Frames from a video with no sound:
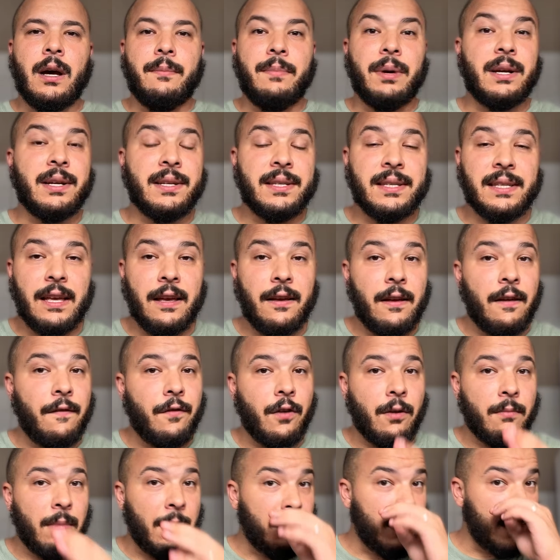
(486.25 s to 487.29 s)
Because
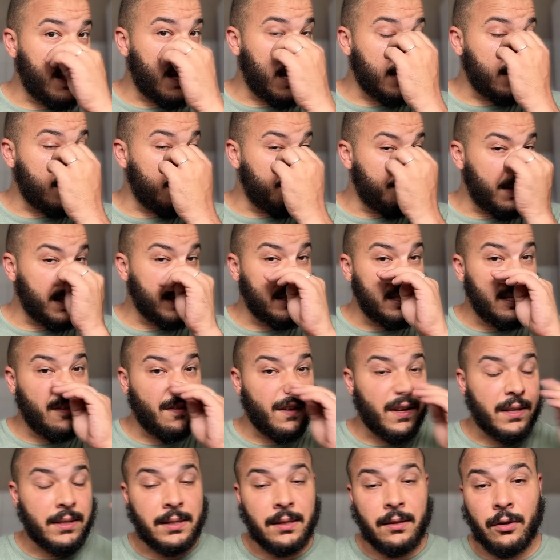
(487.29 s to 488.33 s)
if you remember, they had the best
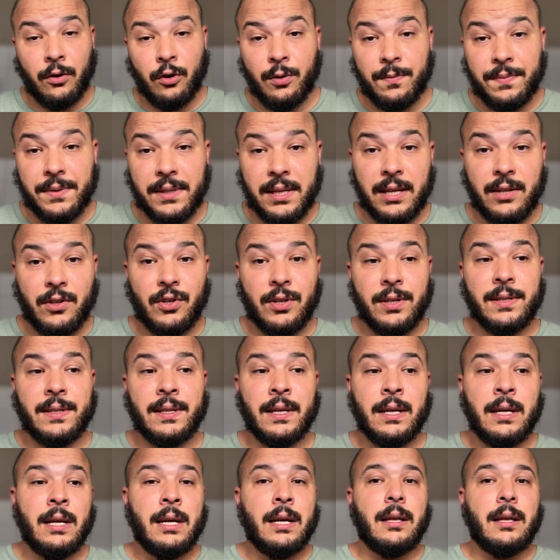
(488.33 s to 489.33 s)
defense in the group stages.